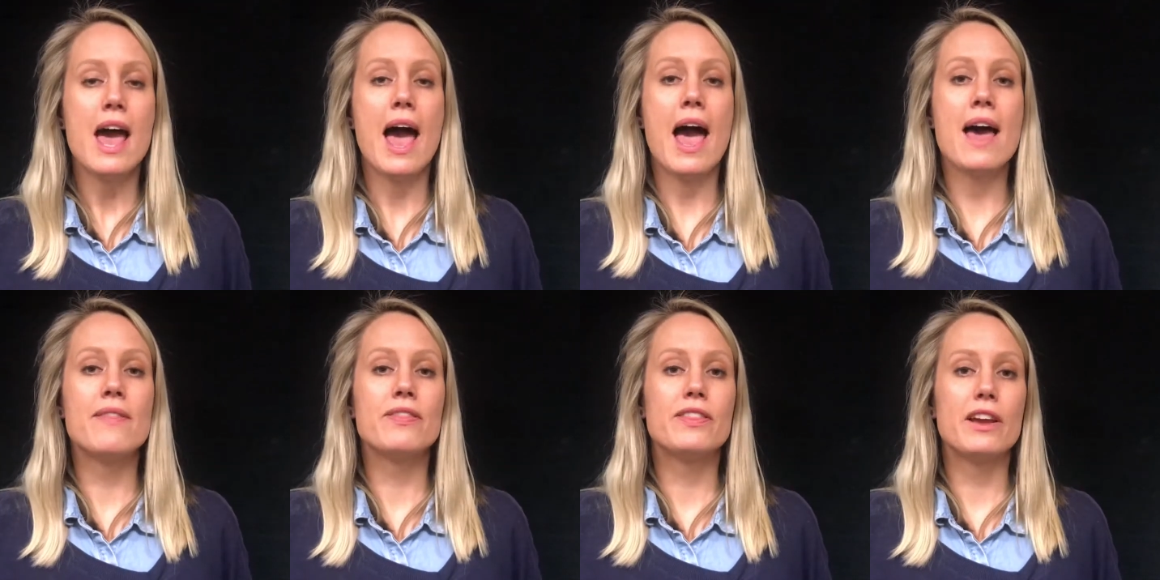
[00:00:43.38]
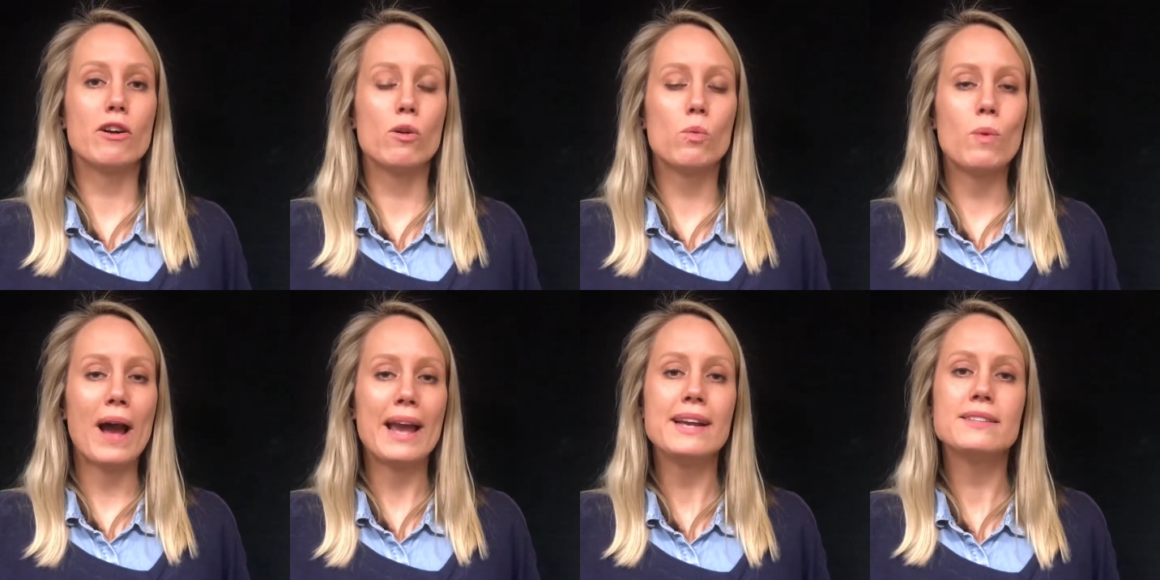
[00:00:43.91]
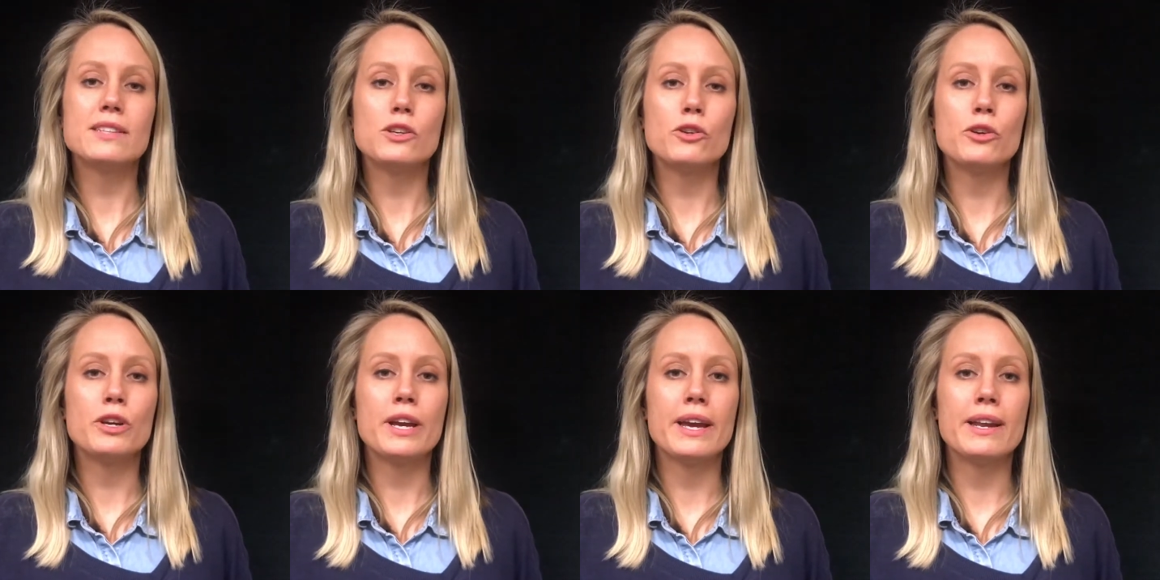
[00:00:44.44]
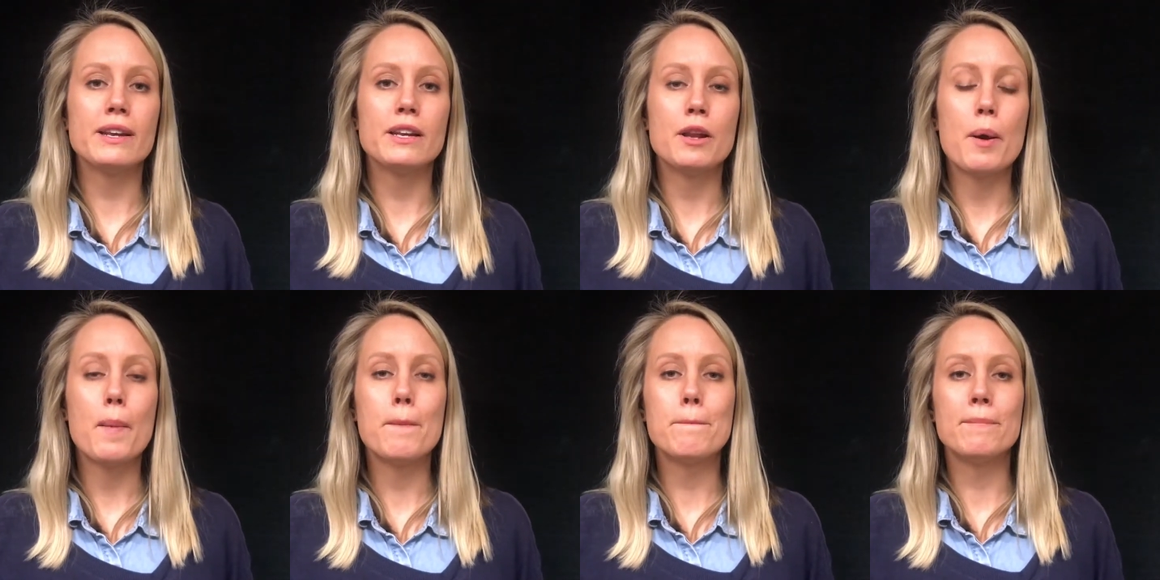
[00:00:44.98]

And there are ways that you can